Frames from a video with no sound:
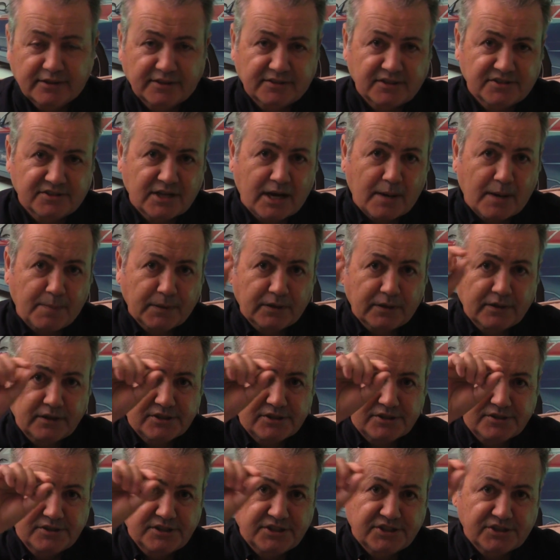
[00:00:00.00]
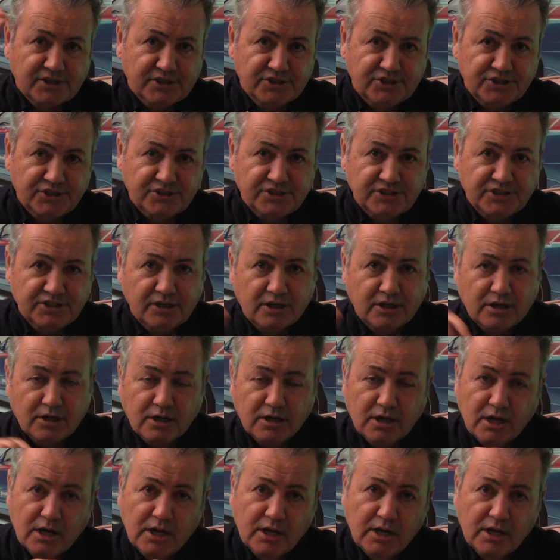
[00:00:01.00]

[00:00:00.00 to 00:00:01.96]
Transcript: At the top of the list, Nissan GTR,